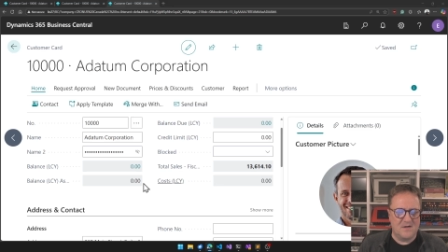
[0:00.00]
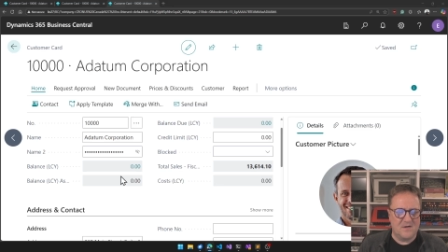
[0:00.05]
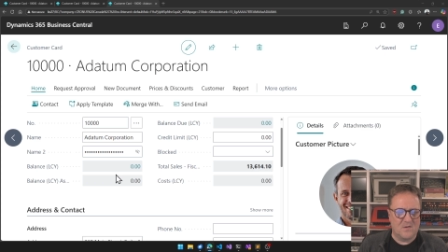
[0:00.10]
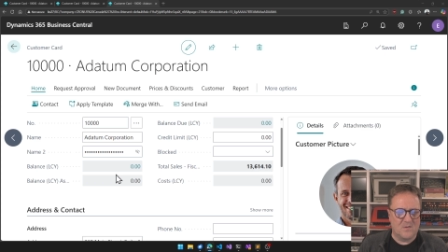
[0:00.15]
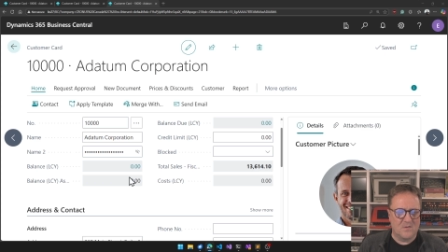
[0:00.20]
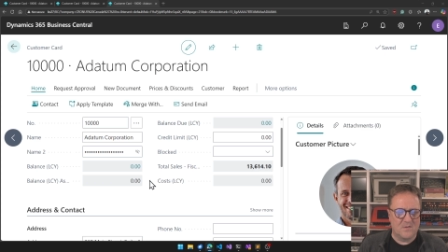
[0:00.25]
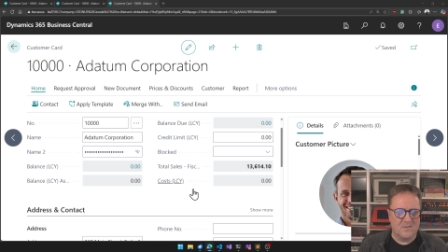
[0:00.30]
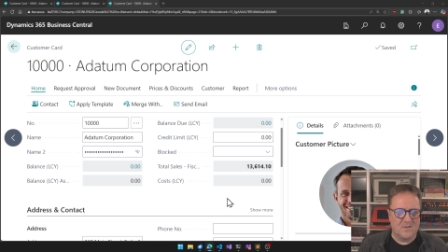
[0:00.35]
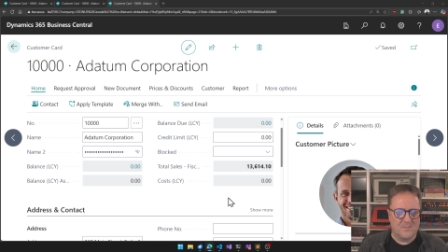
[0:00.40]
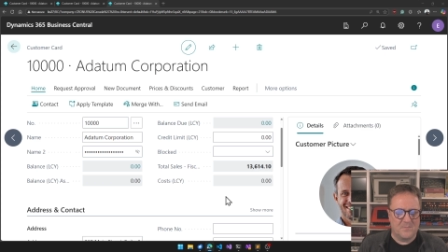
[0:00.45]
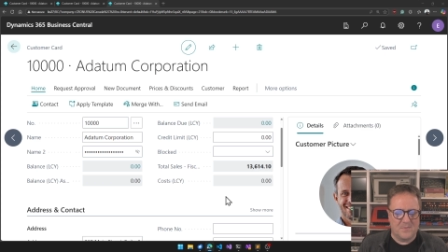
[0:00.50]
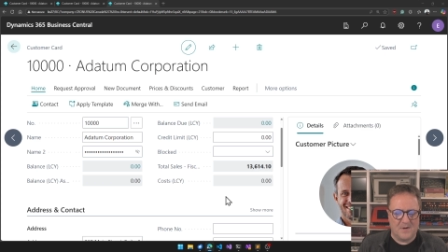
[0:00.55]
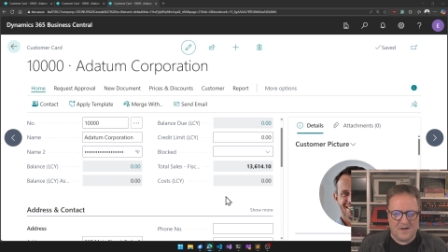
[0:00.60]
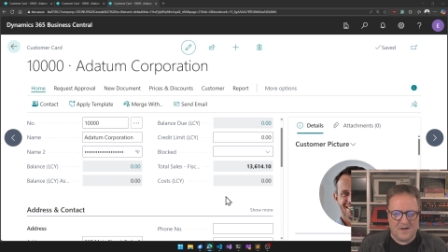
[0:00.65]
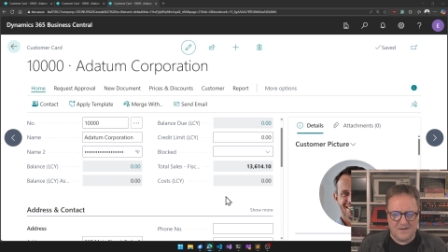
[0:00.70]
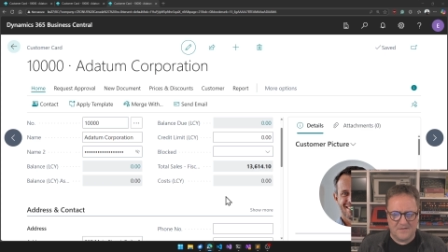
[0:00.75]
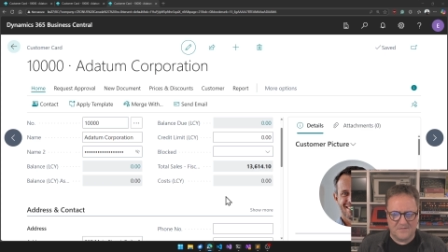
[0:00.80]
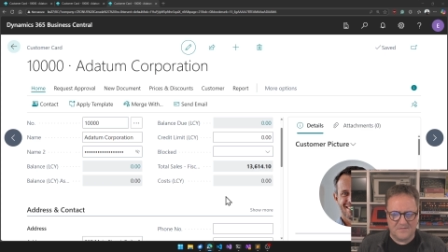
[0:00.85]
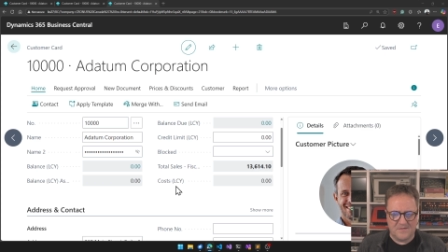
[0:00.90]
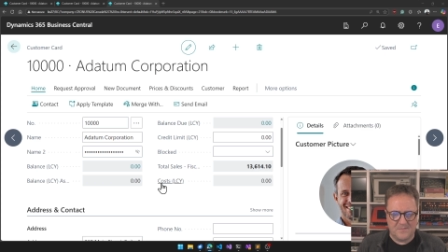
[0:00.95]
or the
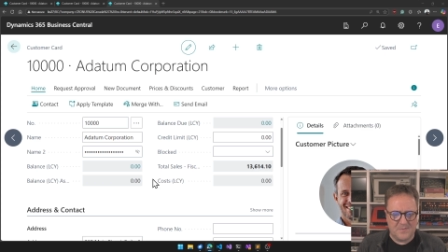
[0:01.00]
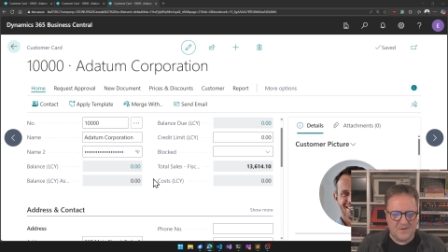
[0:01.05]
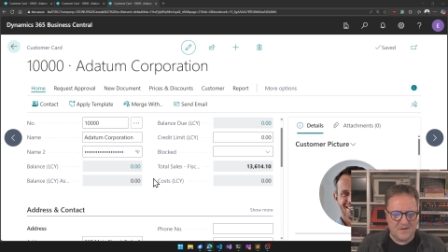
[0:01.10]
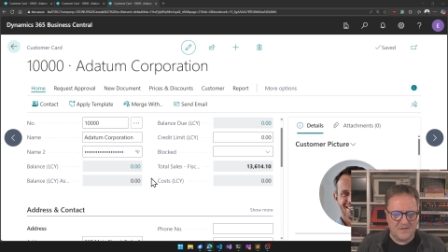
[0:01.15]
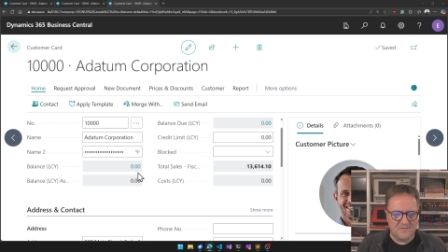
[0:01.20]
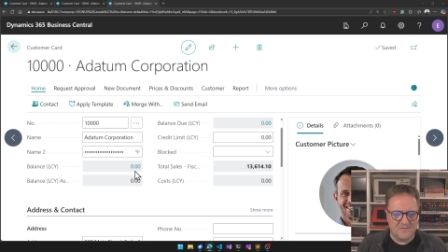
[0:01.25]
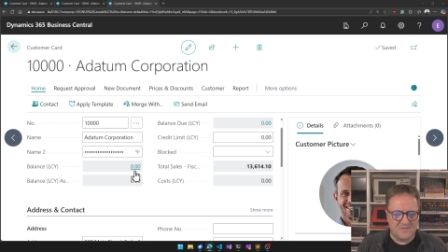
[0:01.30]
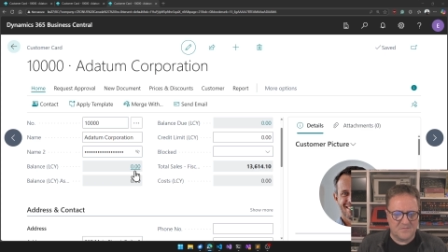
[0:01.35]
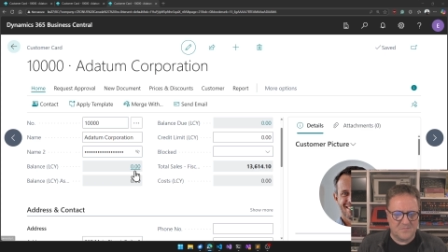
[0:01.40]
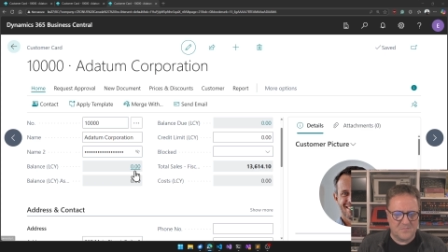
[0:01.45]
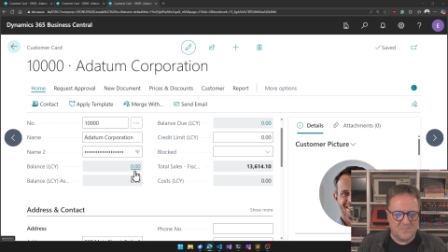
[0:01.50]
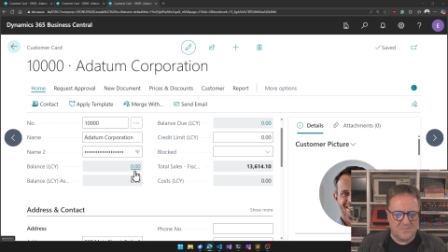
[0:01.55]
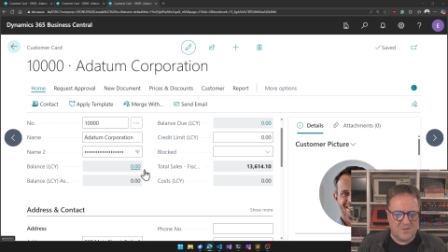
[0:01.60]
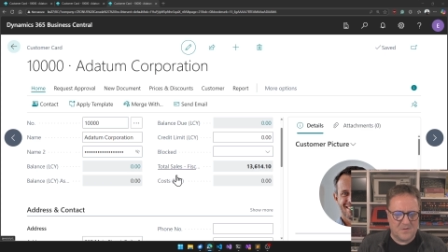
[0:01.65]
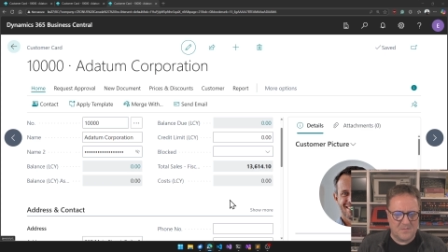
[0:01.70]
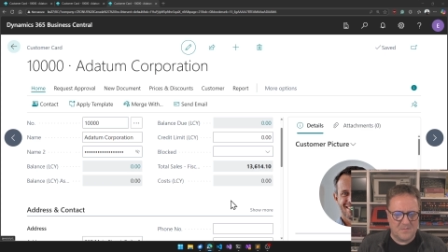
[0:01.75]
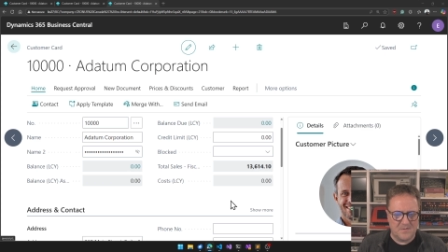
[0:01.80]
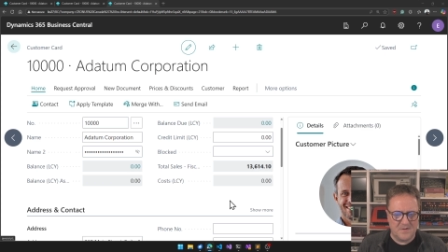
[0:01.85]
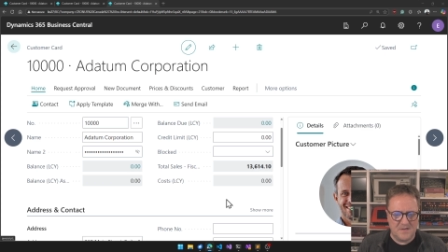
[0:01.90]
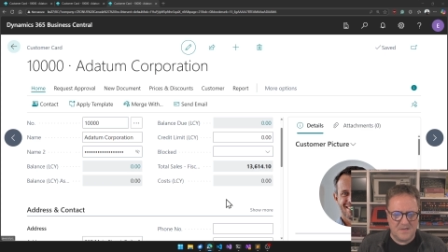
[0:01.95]
balance? The balance is
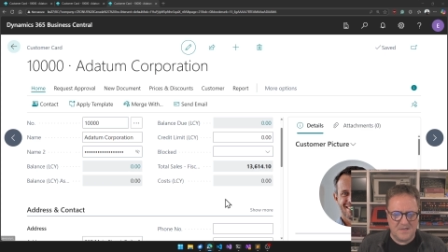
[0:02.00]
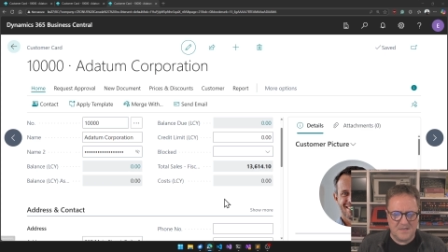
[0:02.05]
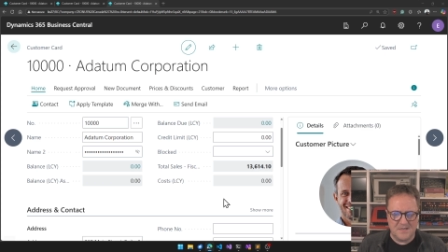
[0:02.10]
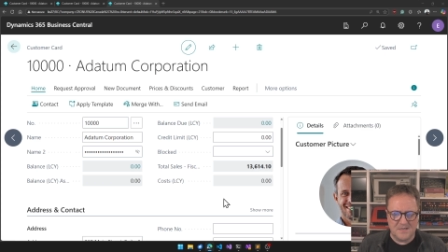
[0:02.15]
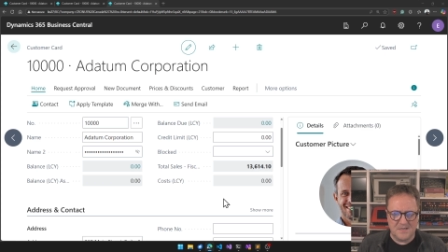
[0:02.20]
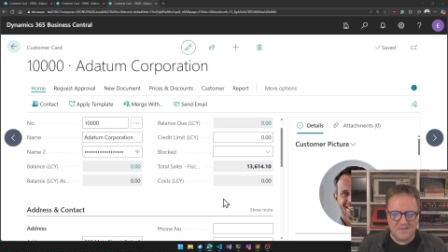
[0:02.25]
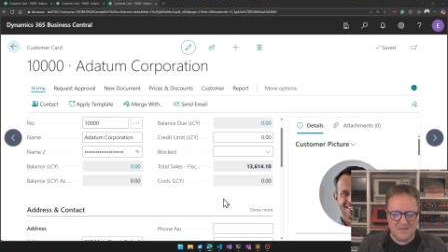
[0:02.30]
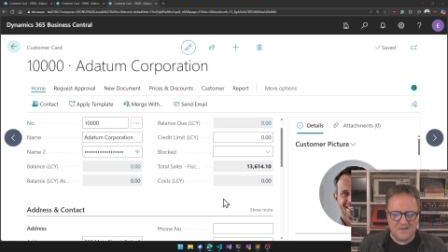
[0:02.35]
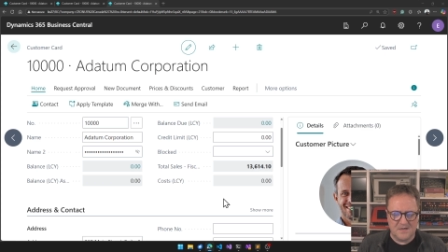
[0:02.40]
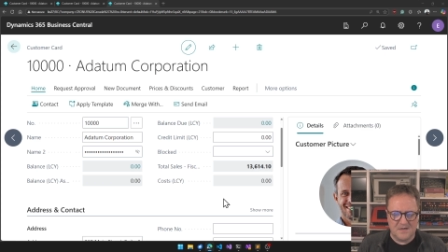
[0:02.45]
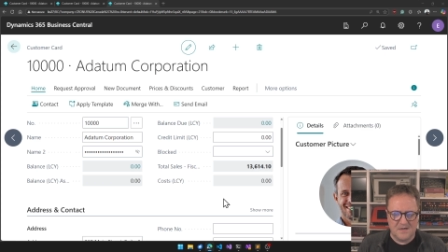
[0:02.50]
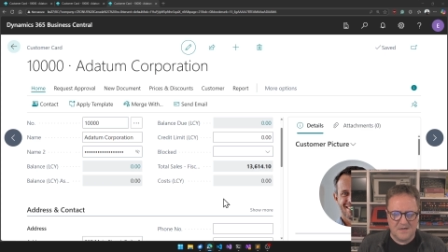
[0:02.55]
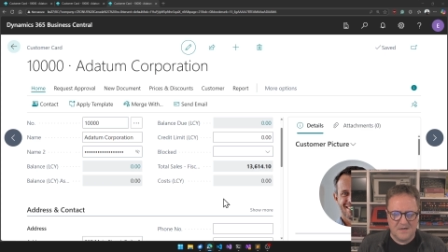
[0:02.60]
probably easier.